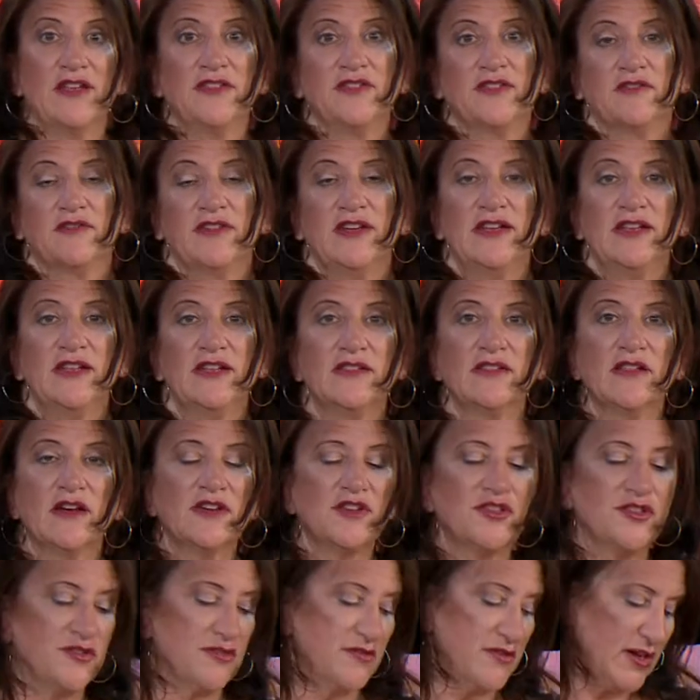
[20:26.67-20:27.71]
They're eating
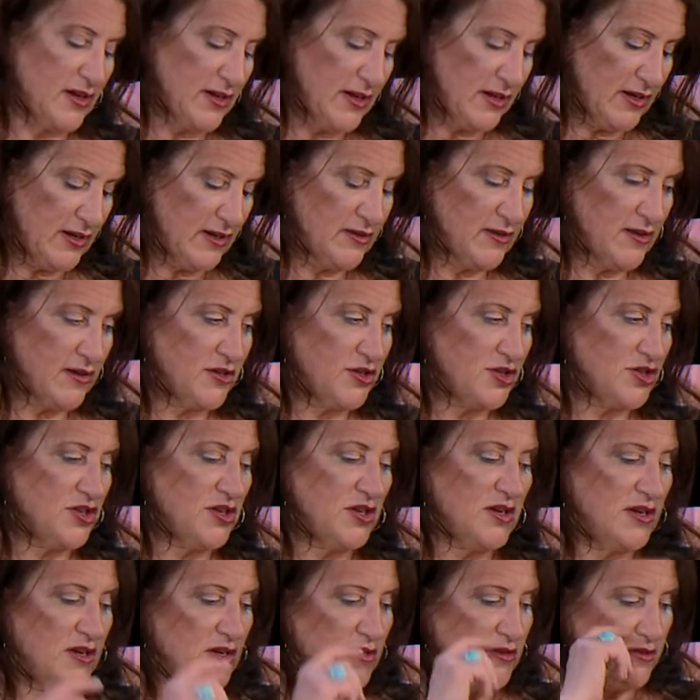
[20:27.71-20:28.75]
lunch, they're not eating lunch.
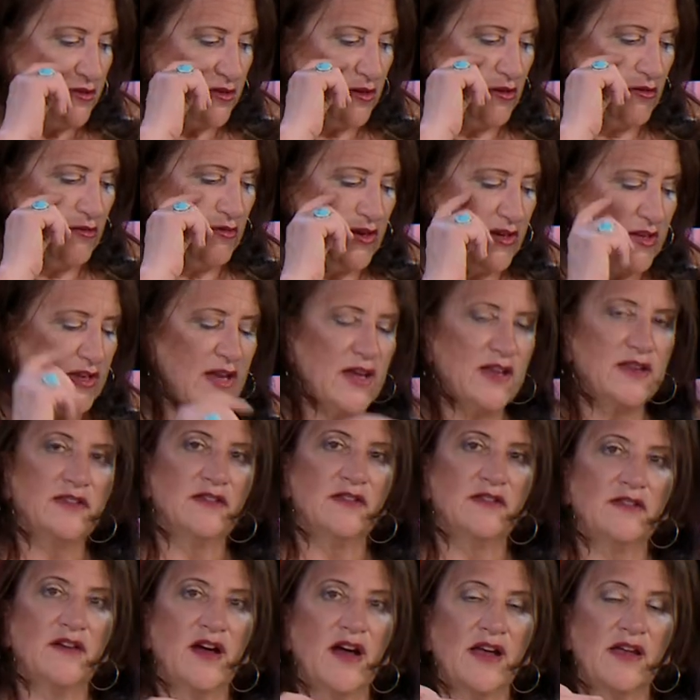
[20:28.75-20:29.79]
So again,
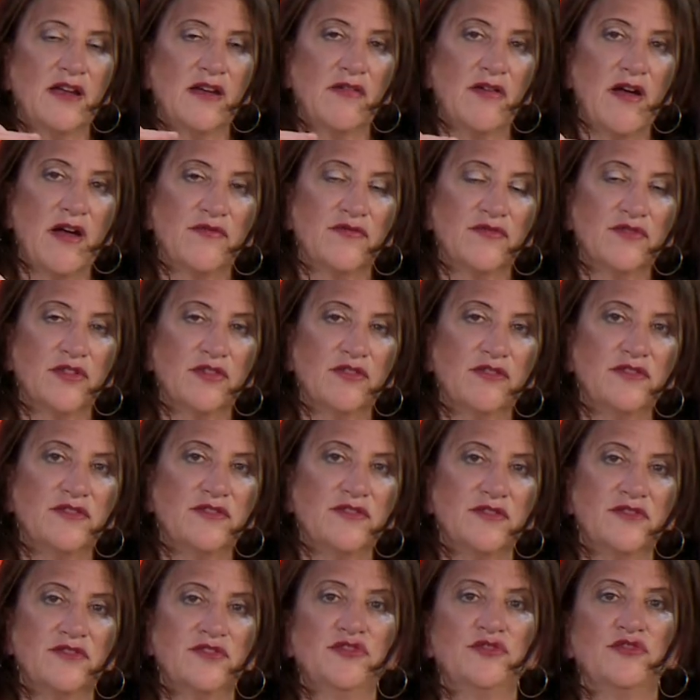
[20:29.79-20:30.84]
I have learned
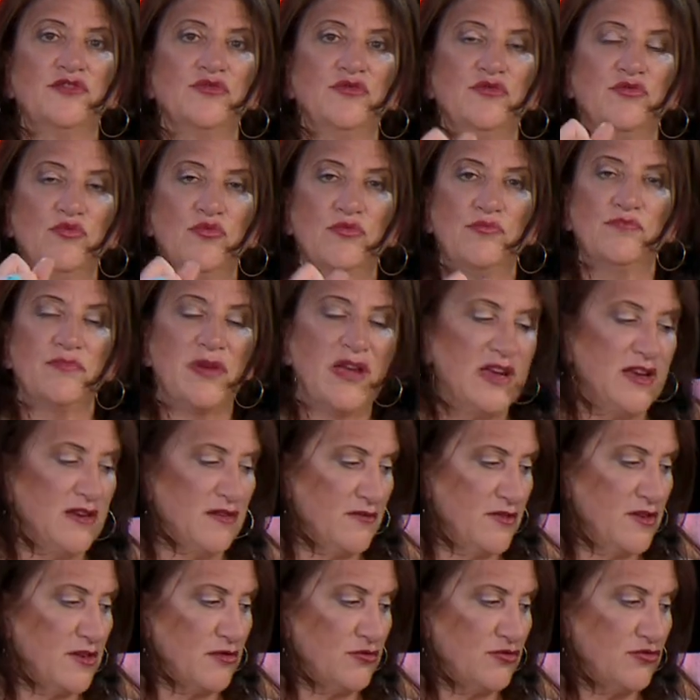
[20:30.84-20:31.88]
to paint,
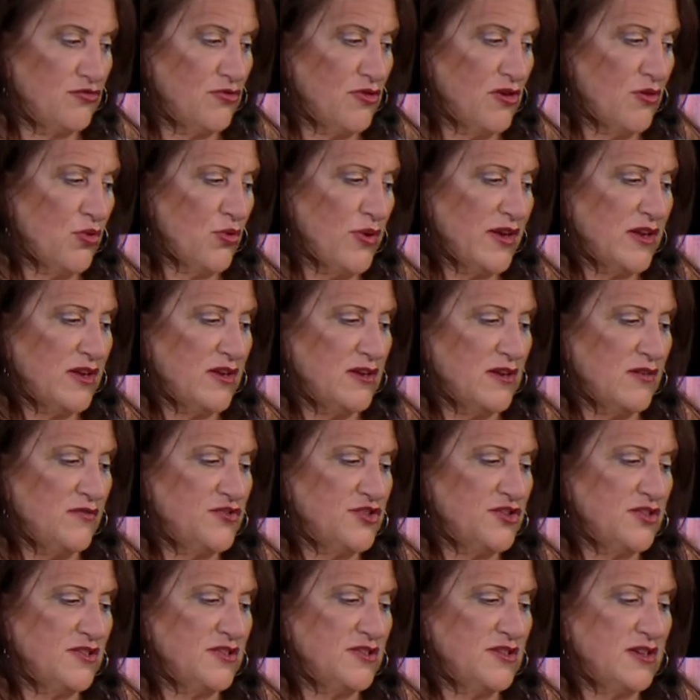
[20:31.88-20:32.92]
you know, draw quick enough
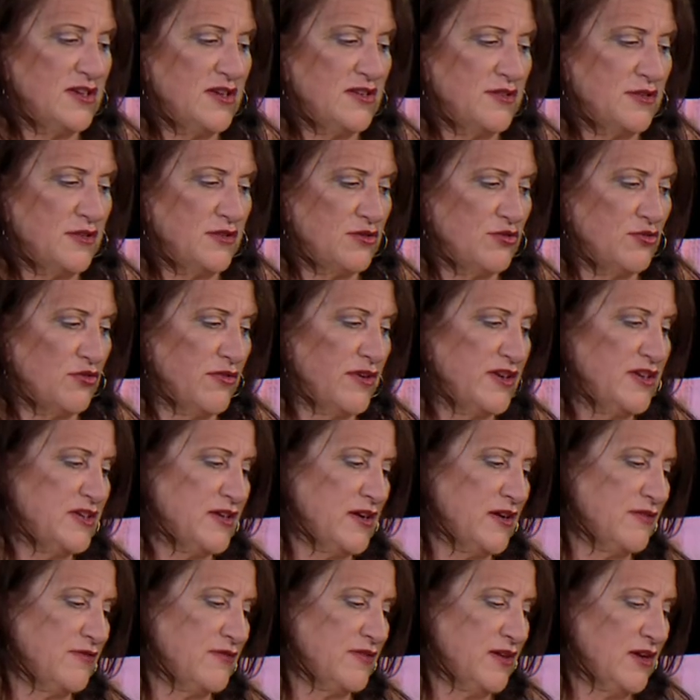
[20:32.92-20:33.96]
just to get the story
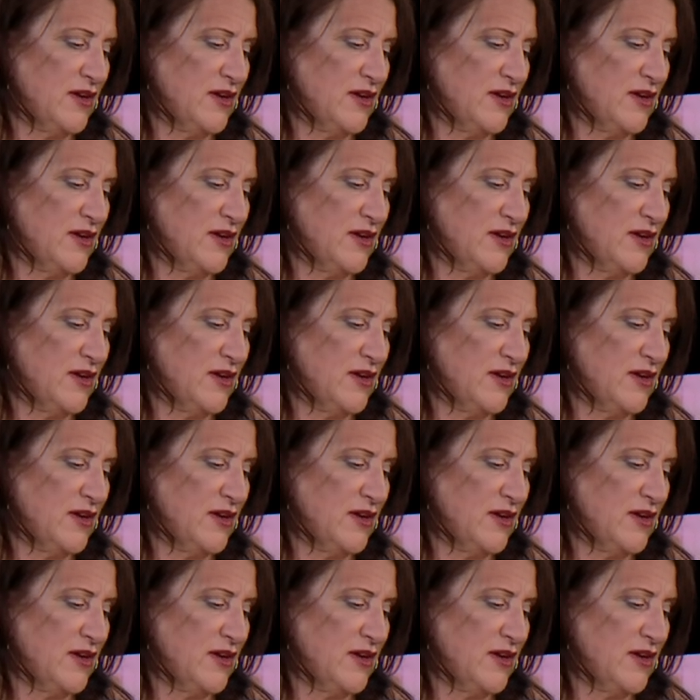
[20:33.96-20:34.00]
down.